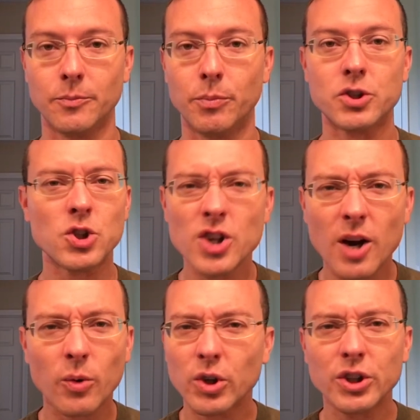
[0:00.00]
but you're
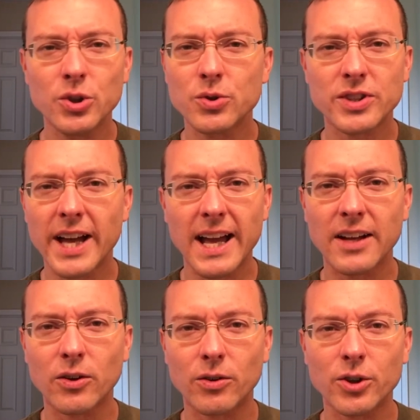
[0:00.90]
not really using the
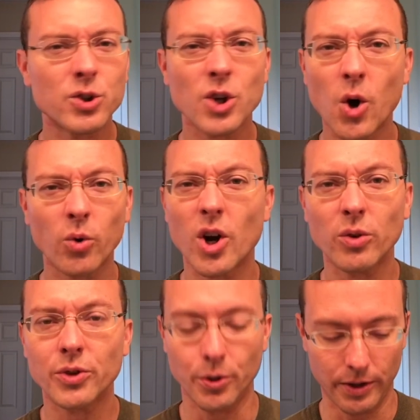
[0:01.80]
handle. You're just holding
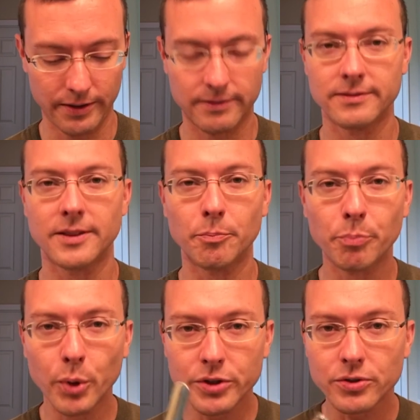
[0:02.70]
on to it.
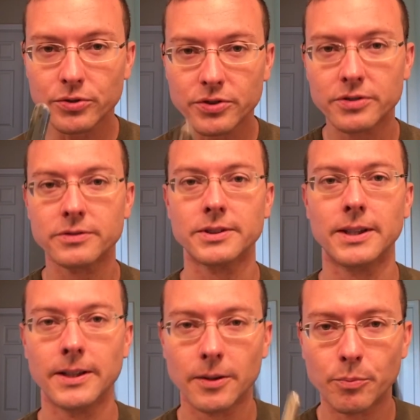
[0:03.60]
Bristles
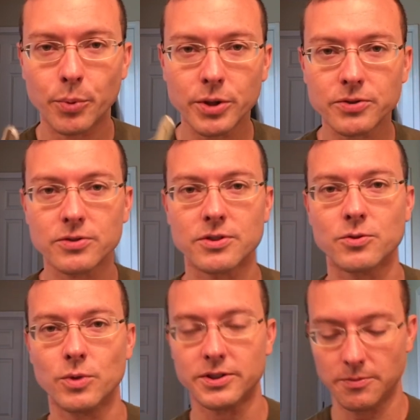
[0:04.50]
is
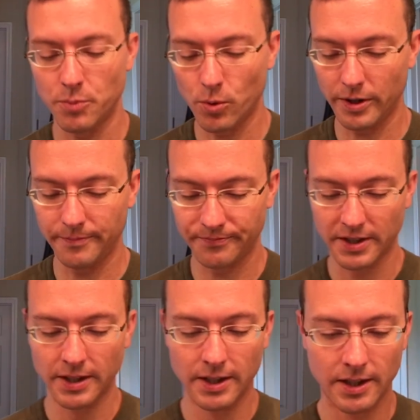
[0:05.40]
what's important.
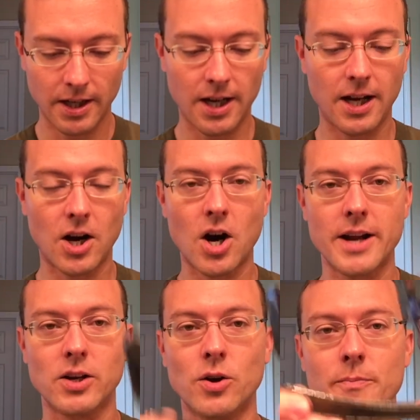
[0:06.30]
All
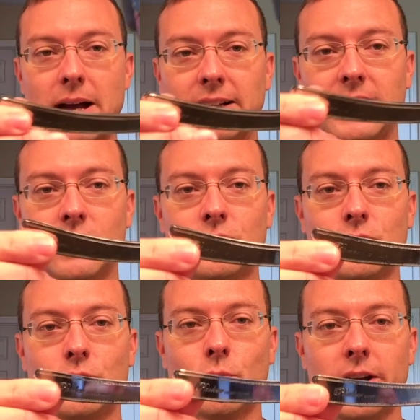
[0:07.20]
right, going back here to
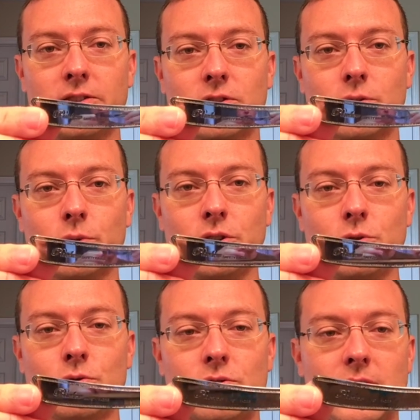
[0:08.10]
the razor, we
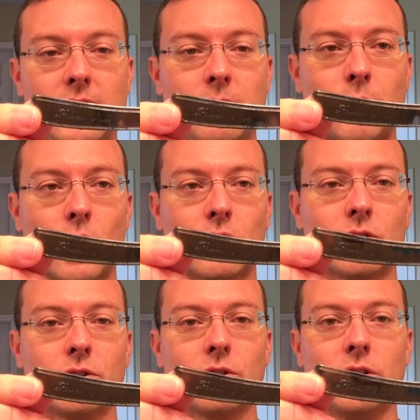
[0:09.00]
used the
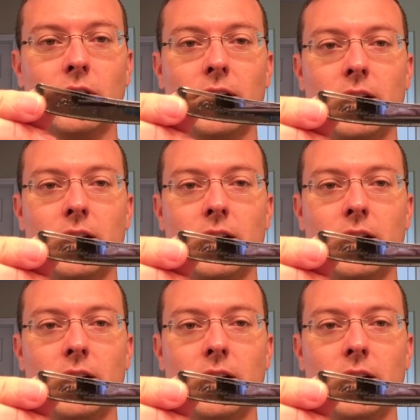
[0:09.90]
Parker